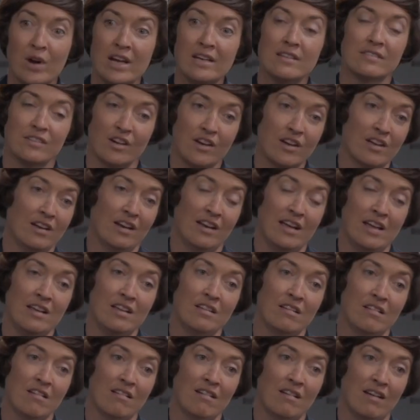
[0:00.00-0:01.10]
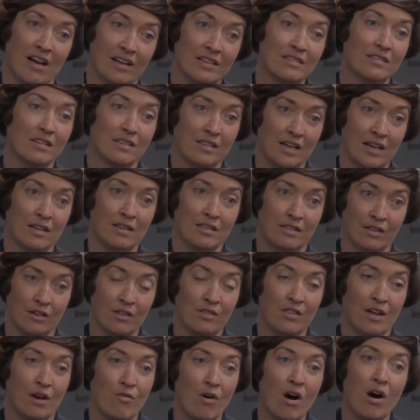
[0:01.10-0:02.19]
certainly like to think that
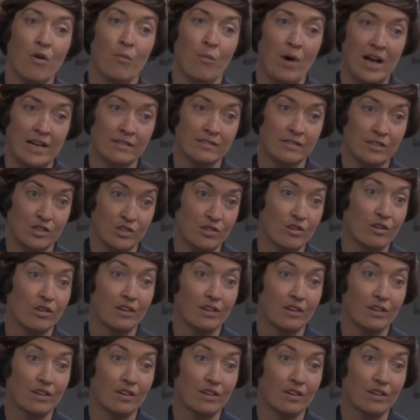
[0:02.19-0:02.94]
there are ways that you can